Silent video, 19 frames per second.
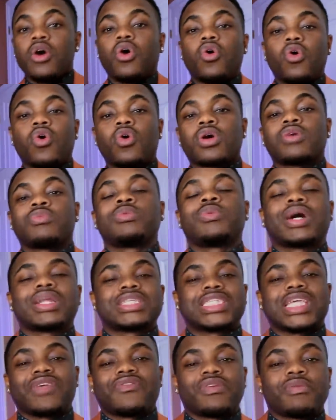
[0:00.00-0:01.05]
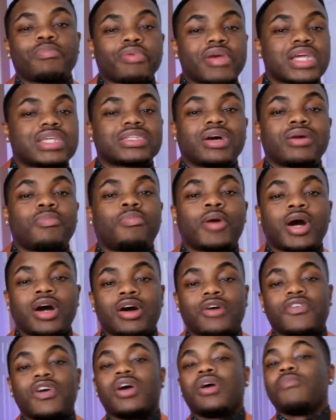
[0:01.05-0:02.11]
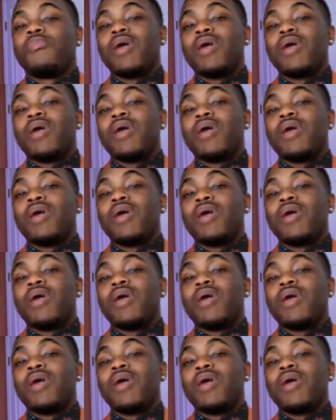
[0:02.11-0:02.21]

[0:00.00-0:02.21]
or we want to see if it breaks above